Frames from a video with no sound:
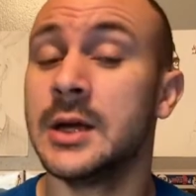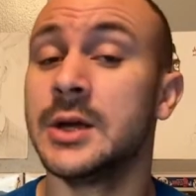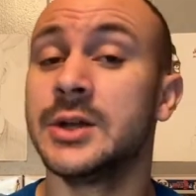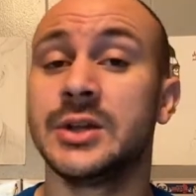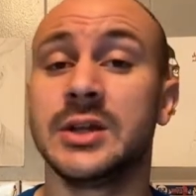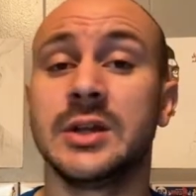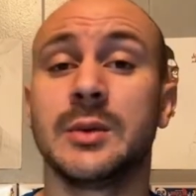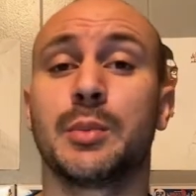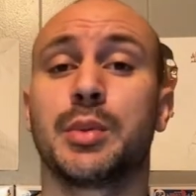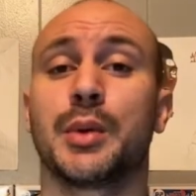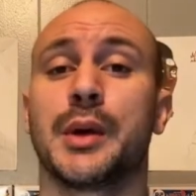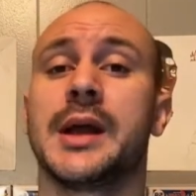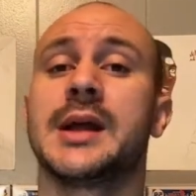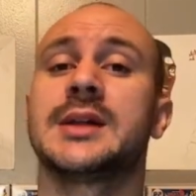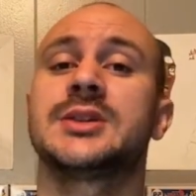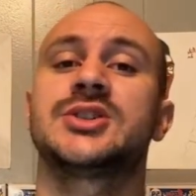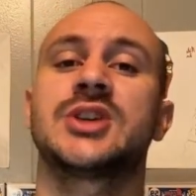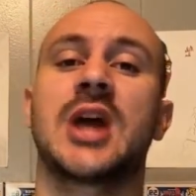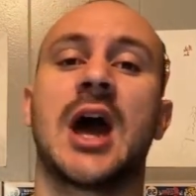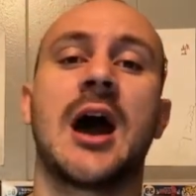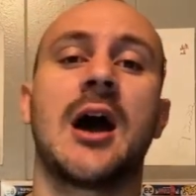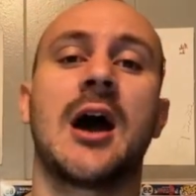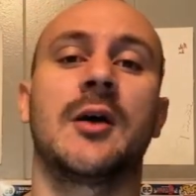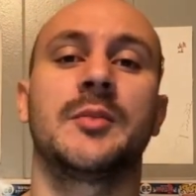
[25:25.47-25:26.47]
to branch
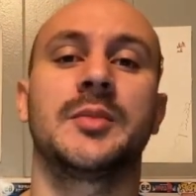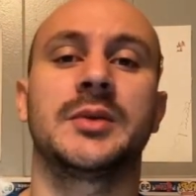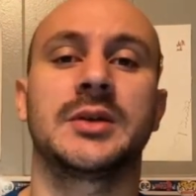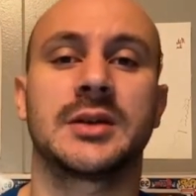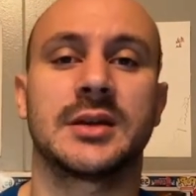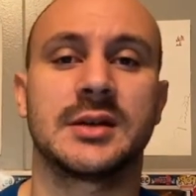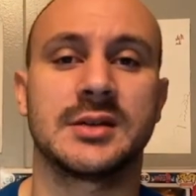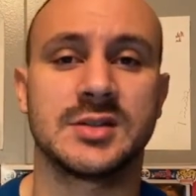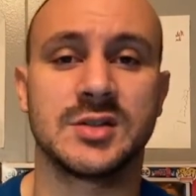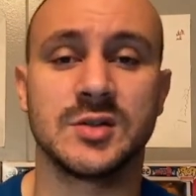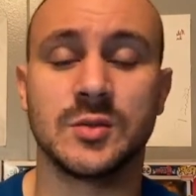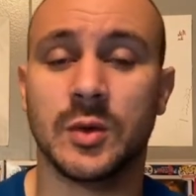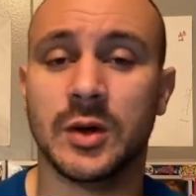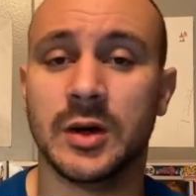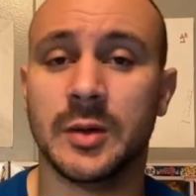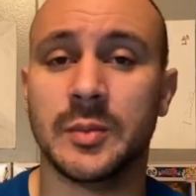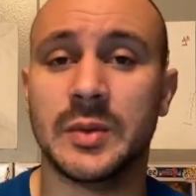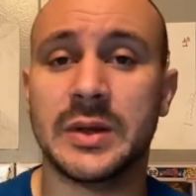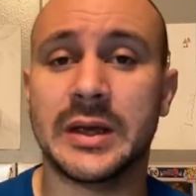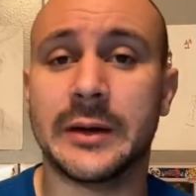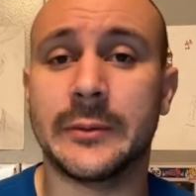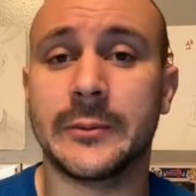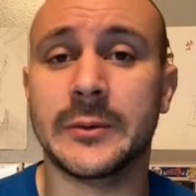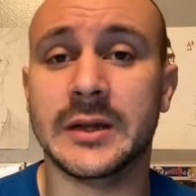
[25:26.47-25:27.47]
out because you want to
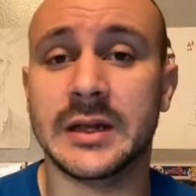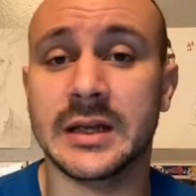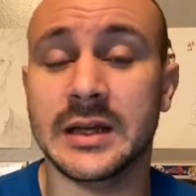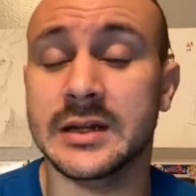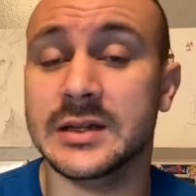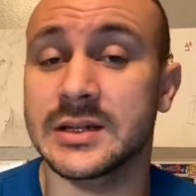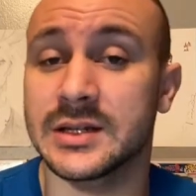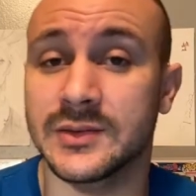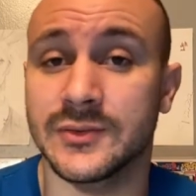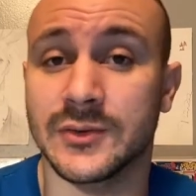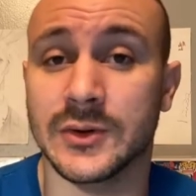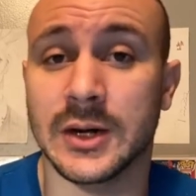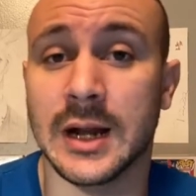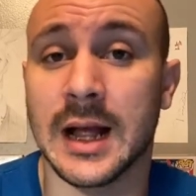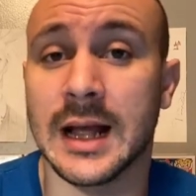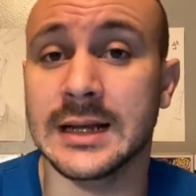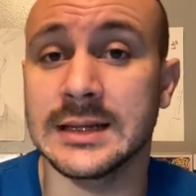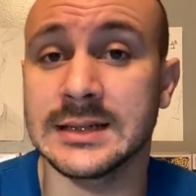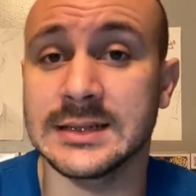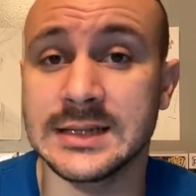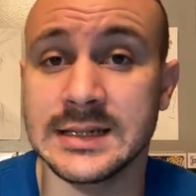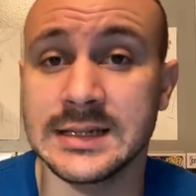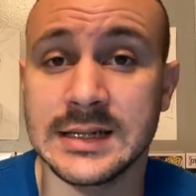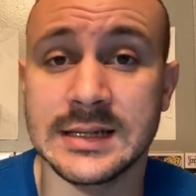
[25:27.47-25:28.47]
be able to get different
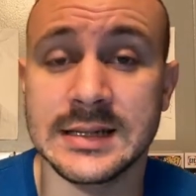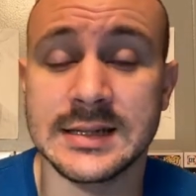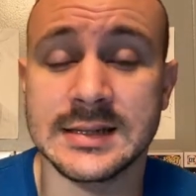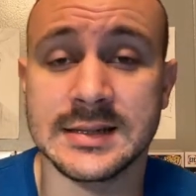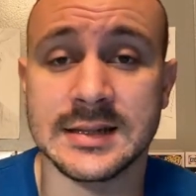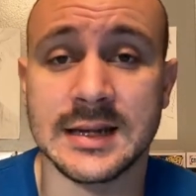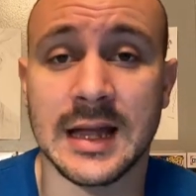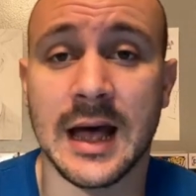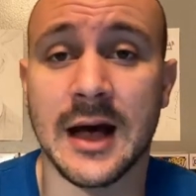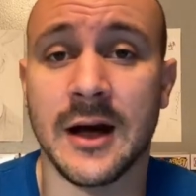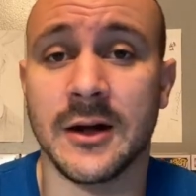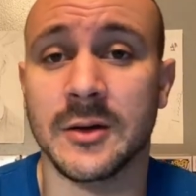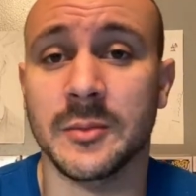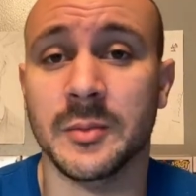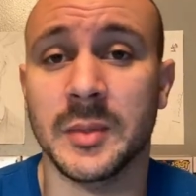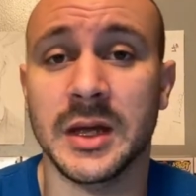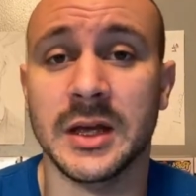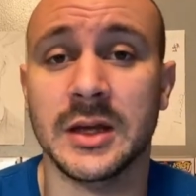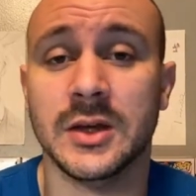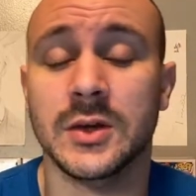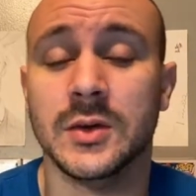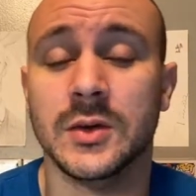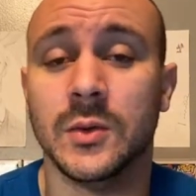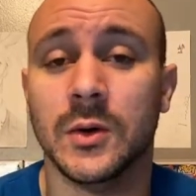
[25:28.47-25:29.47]
ideas and how to
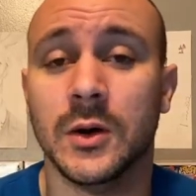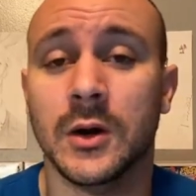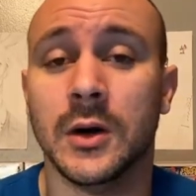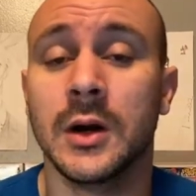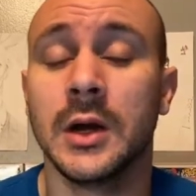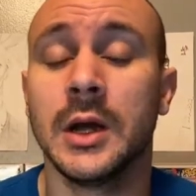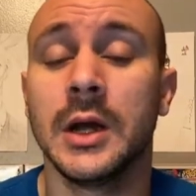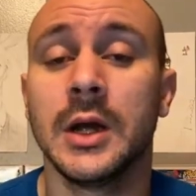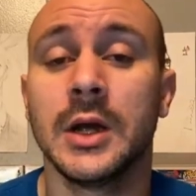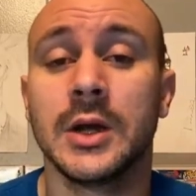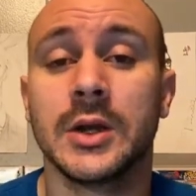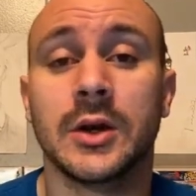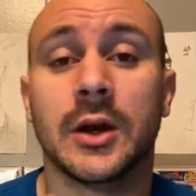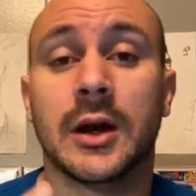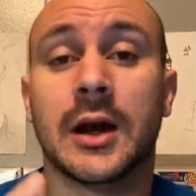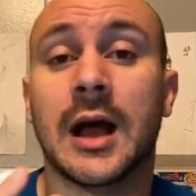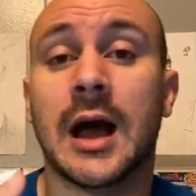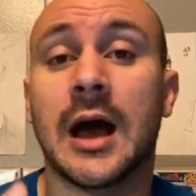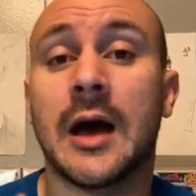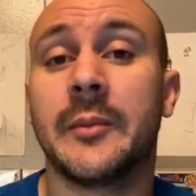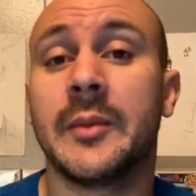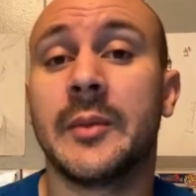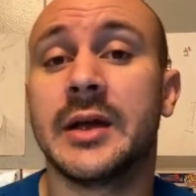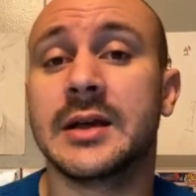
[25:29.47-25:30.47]
make your
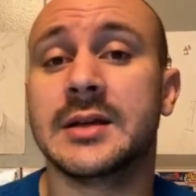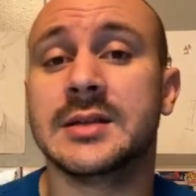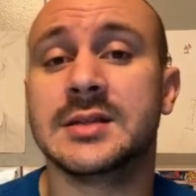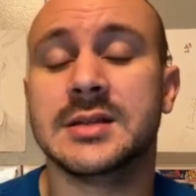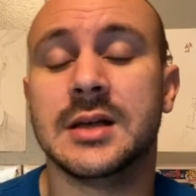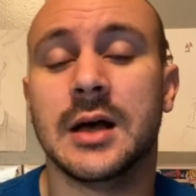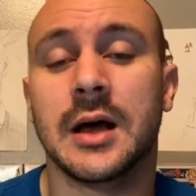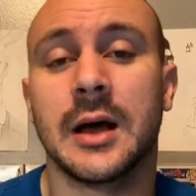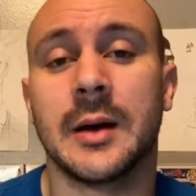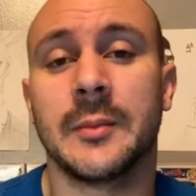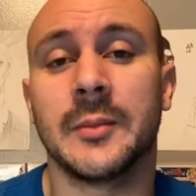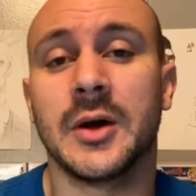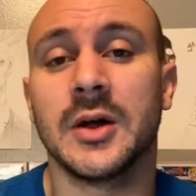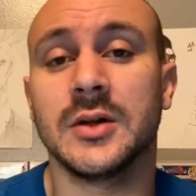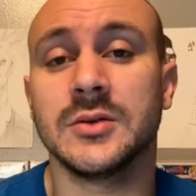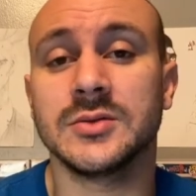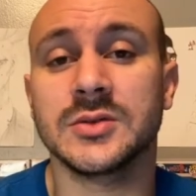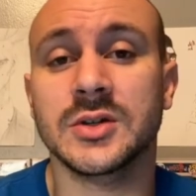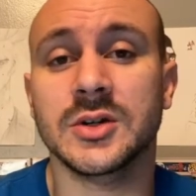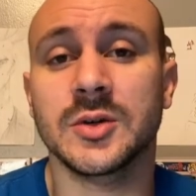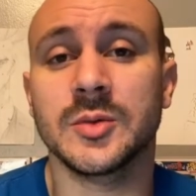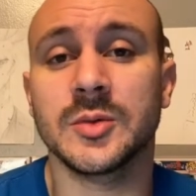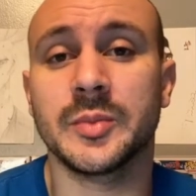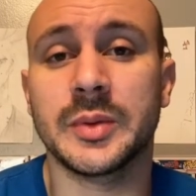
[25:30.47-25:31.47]
comics a
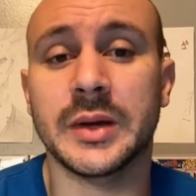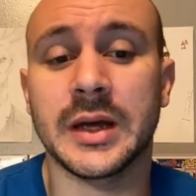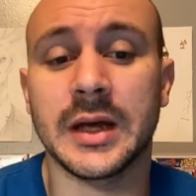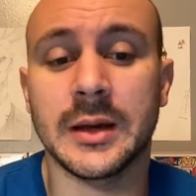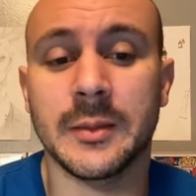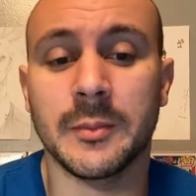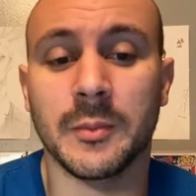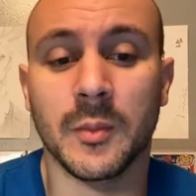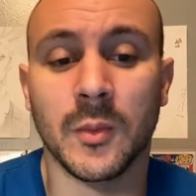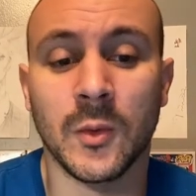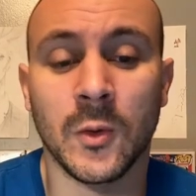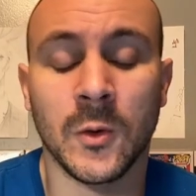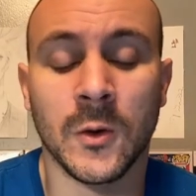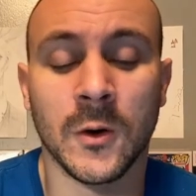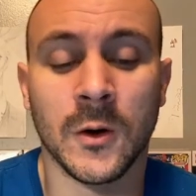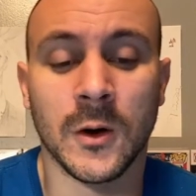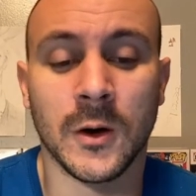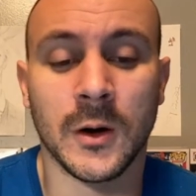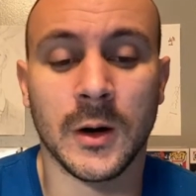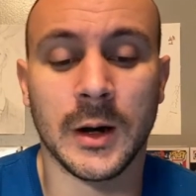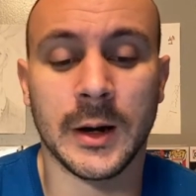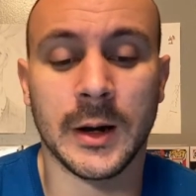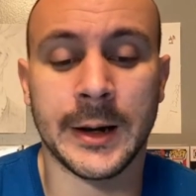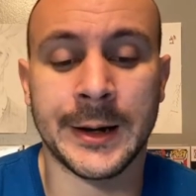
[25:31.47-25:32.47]
little bit
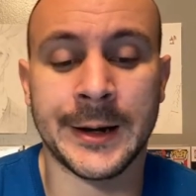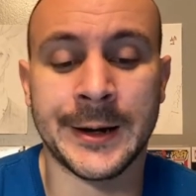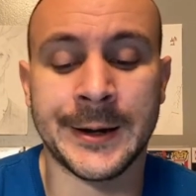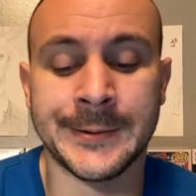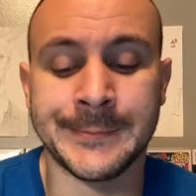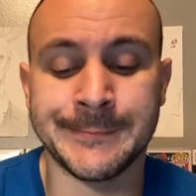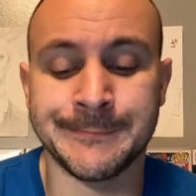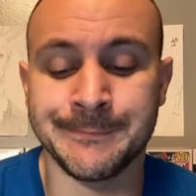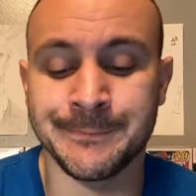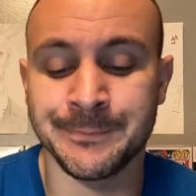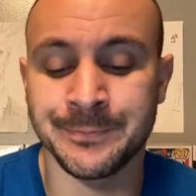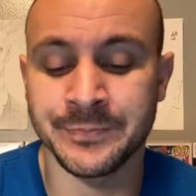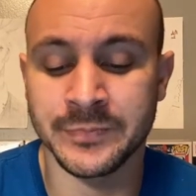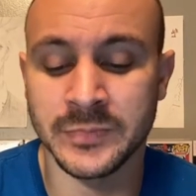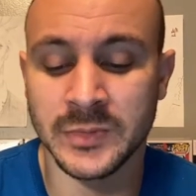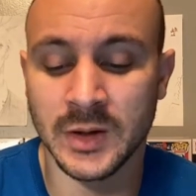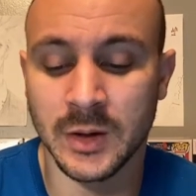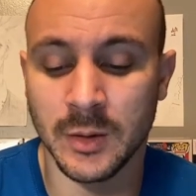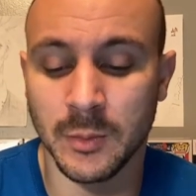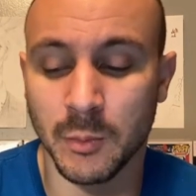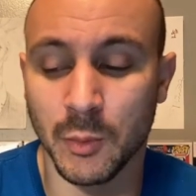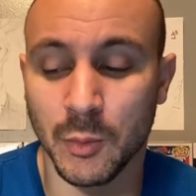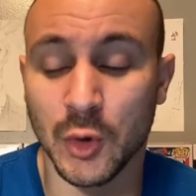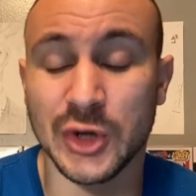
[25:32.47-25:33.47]
more
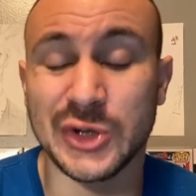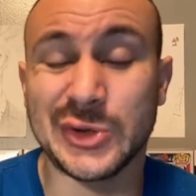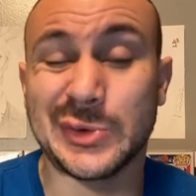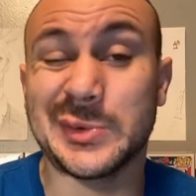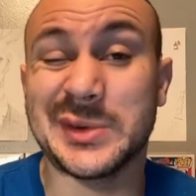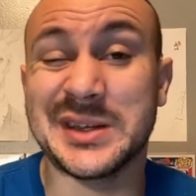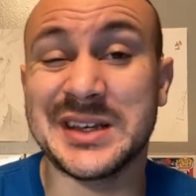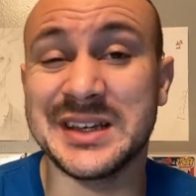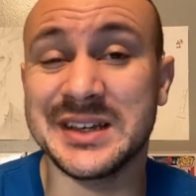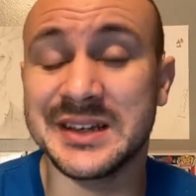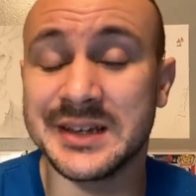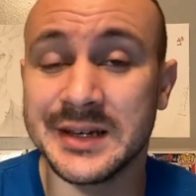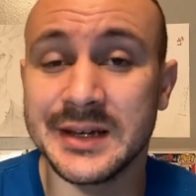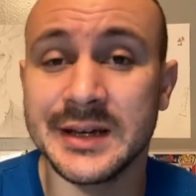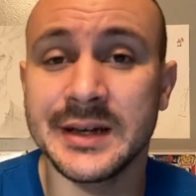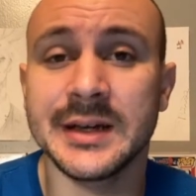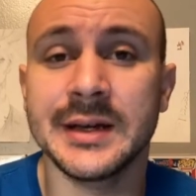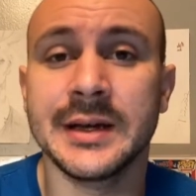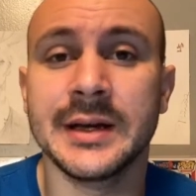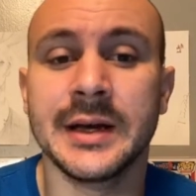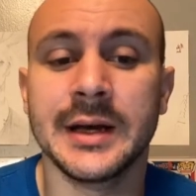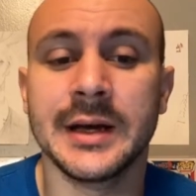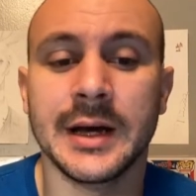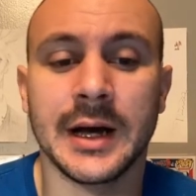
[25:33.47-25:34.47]
unique.
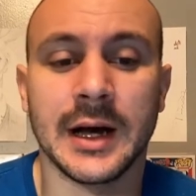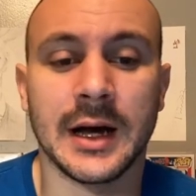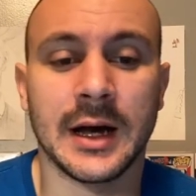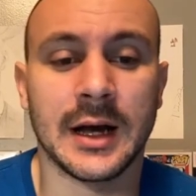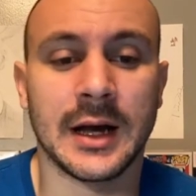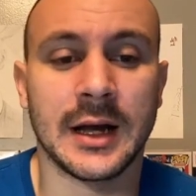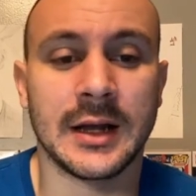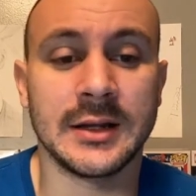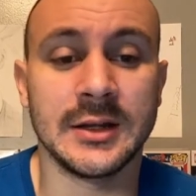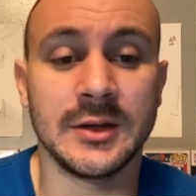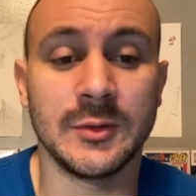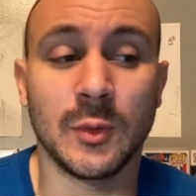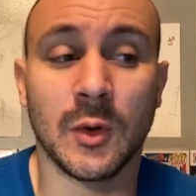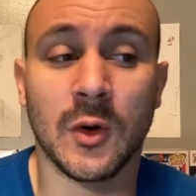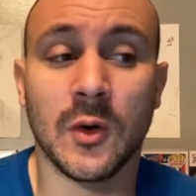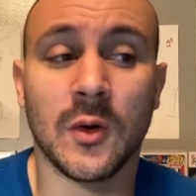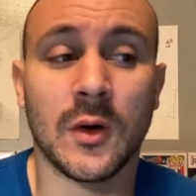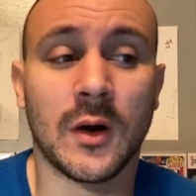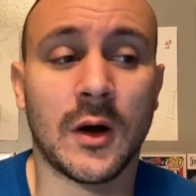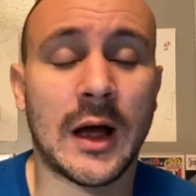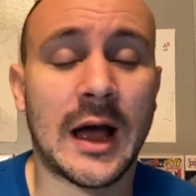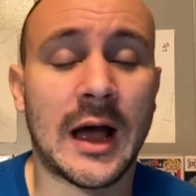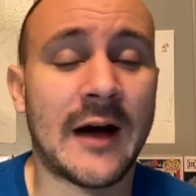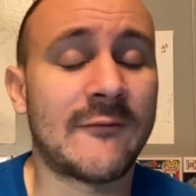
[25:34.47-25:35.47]
You won't
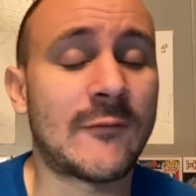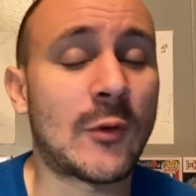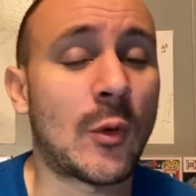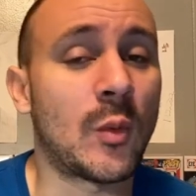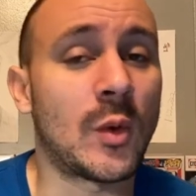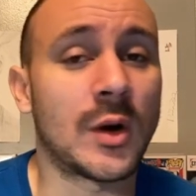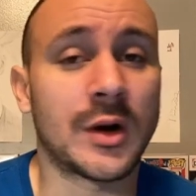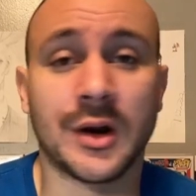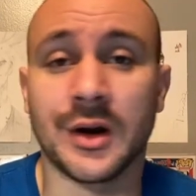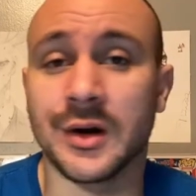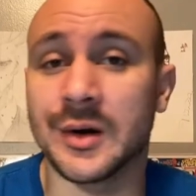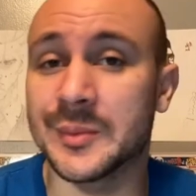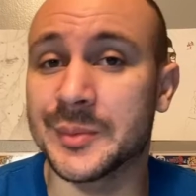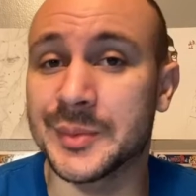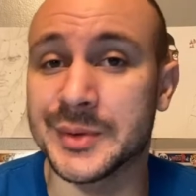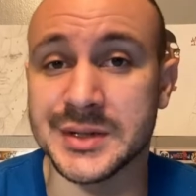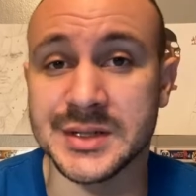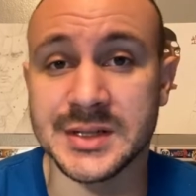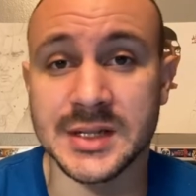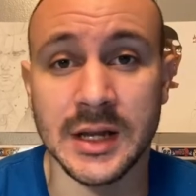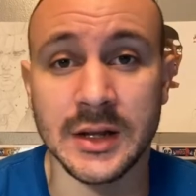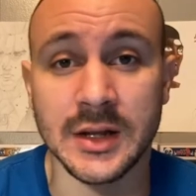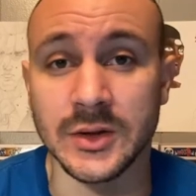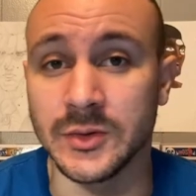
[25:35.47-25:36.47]
have a
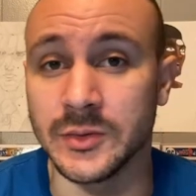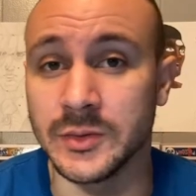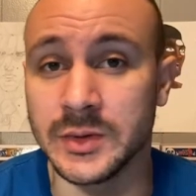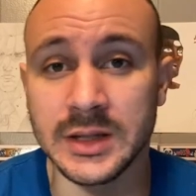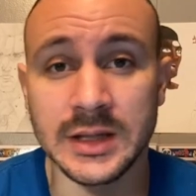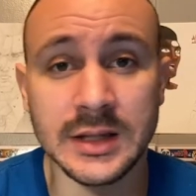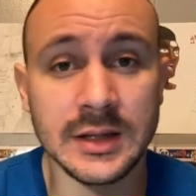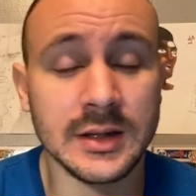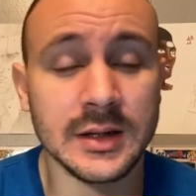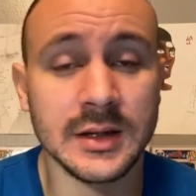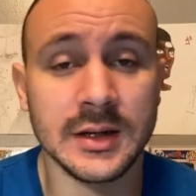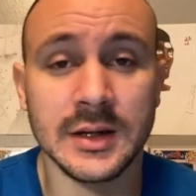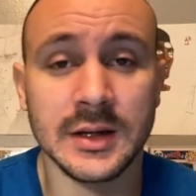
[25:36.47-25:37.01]
100% unique